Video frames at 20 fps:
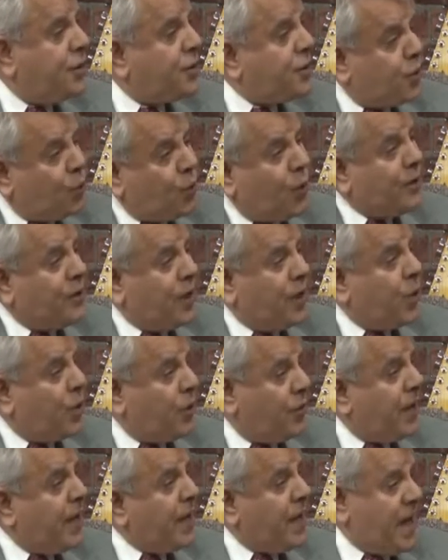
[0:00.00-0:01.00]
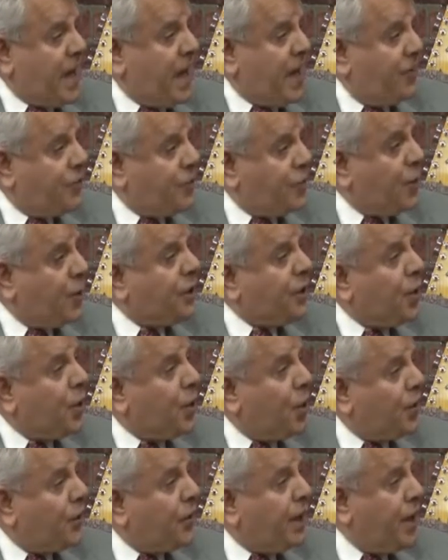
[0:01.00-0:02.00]
to what they already have, to what they
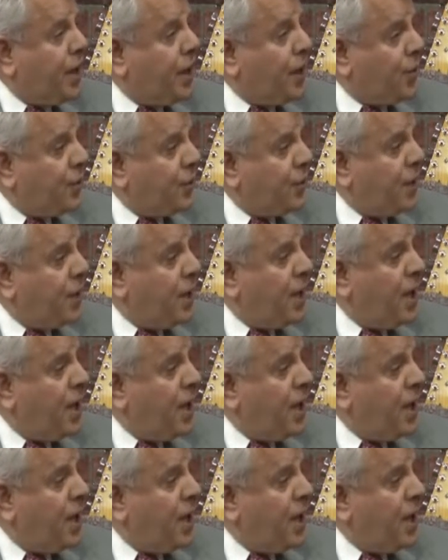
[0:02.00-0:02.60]
already own.